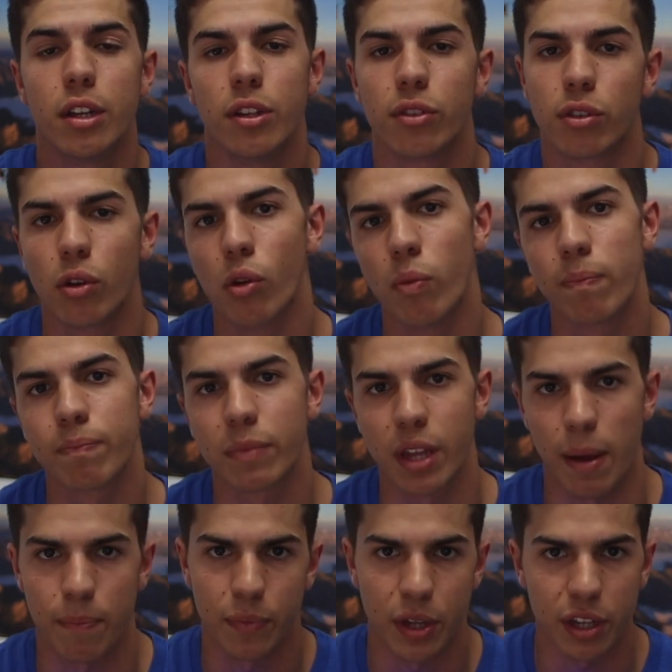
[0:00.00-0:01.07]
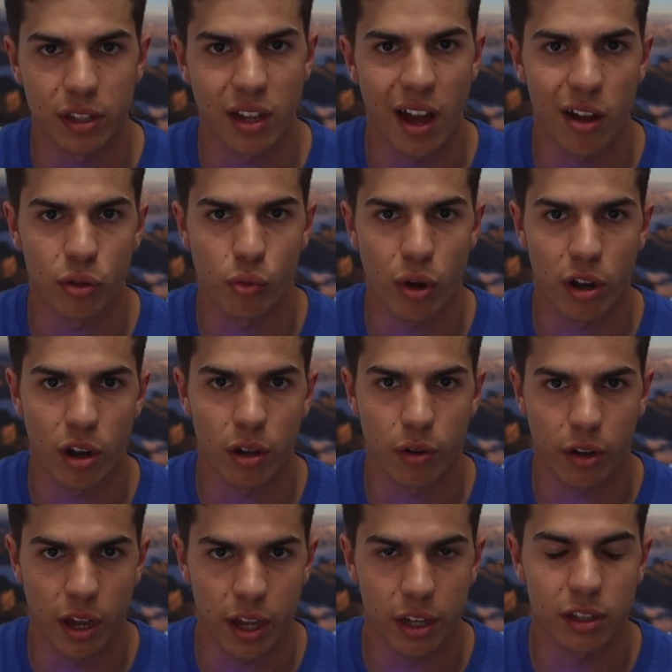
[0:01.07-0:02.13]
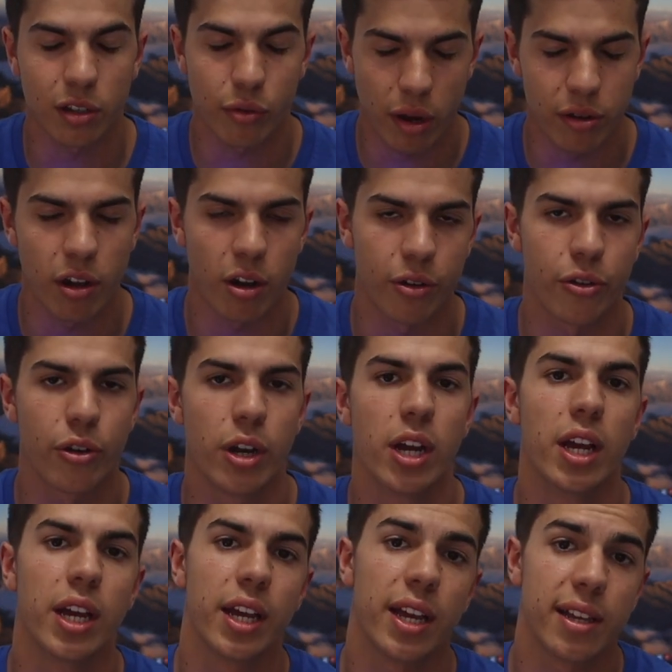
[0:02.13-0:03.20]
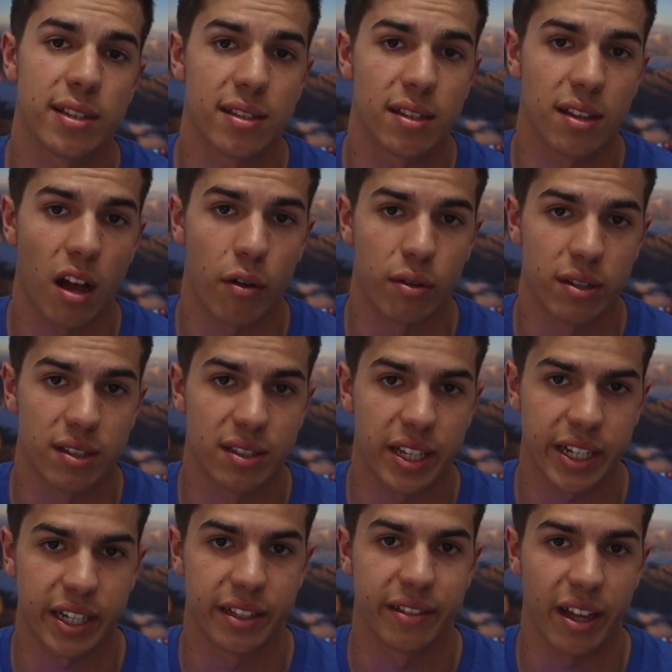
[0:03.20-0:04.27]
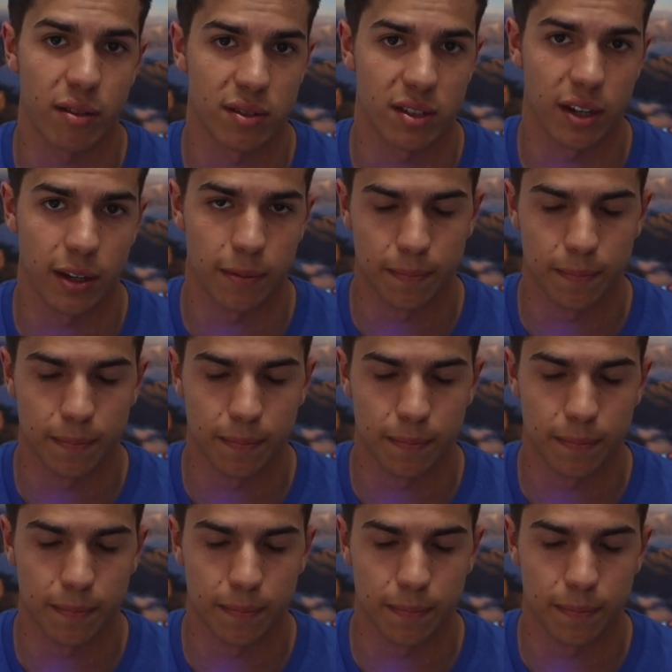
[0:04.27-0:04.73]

So yeah, hitting the ground harder is our second downside.